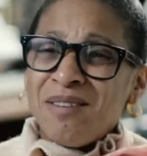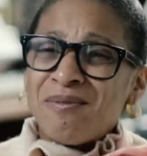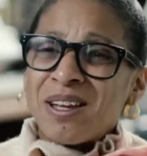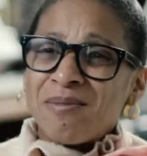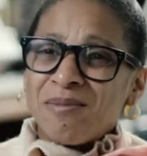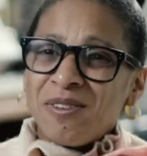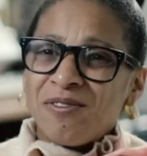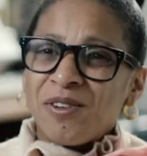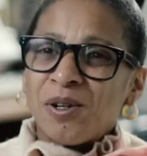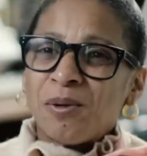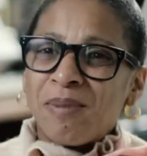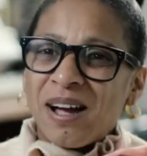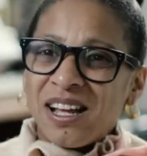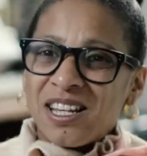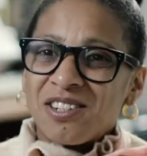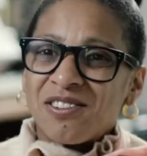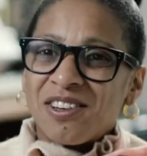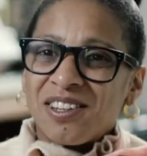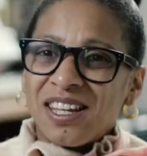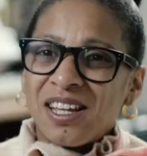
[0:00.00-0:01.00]
made me feel
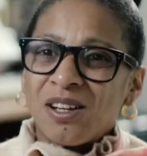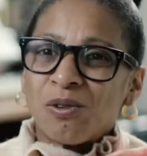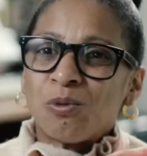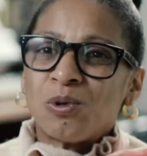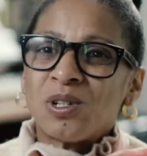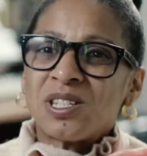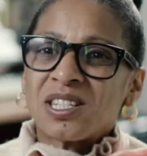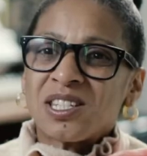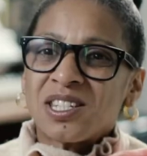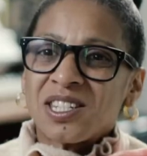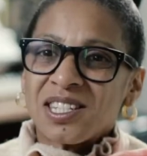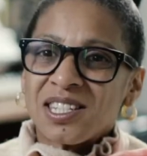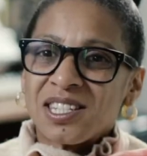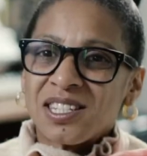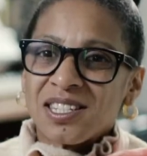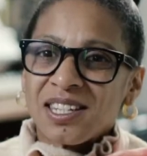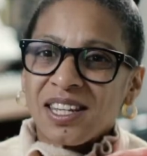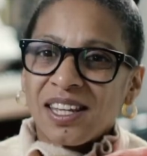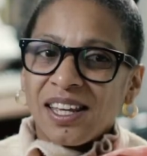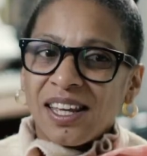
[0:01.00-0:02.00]
better, I think, was
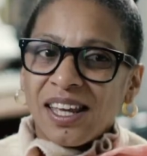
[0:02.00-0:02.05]
just